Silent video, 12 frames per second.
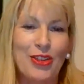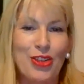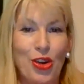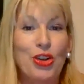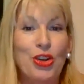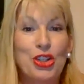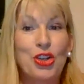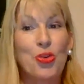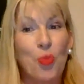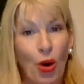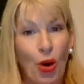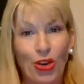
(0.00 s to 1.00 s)
and to
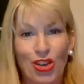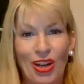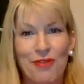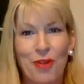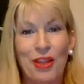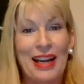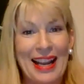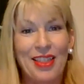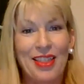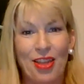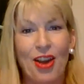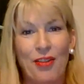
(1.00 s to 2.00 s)
continue watching
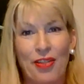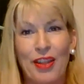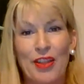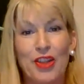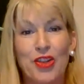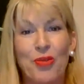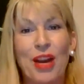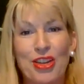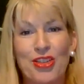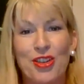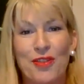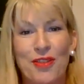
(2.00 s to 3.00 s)
for the length and
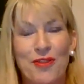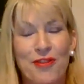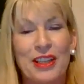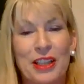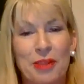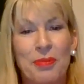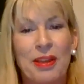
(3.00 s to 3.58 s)
the duration of the